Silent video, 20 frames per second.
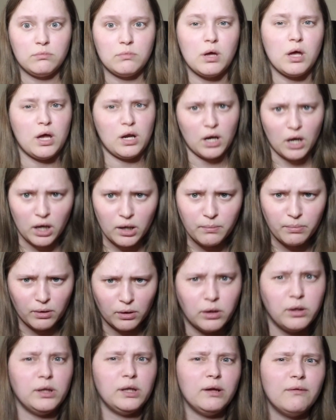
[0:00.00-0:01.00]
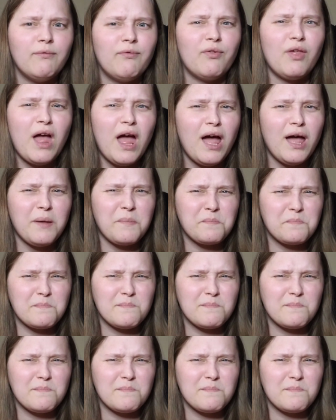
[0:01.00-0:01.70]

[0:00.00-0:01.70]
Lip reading: and I believe that.